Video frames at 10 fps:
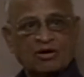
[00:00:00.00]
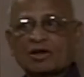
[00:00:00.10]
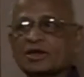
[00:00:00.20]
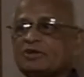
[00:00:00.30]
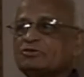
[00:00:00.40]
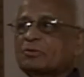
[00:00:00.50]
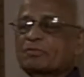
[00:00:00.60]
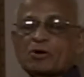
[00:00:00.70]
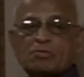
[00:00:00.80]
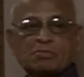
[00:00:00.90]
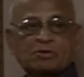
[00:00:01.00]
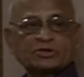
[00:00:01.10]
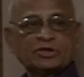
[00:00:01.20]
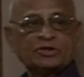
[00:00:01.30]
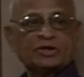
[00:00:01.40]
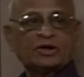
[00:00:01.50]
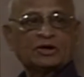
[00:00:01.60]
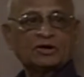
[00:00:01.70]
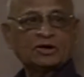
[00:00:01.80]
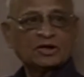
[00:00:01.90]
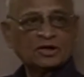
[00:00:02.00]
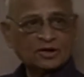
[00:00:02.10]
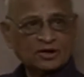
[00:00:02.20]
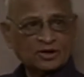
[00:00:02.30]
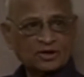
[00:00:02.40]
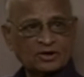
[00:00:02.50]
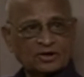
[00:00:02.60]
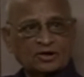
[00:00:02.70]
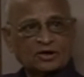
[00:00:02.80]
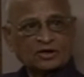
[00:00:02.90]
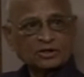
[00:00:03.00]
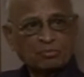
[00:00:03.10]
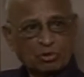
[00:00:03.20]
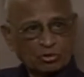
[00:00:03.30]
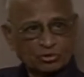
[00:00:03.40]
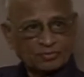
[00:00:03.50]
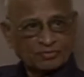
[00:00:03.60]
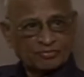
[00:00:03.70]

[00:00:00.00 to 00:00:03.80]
or gives a problem on the, uh, uh, on the board,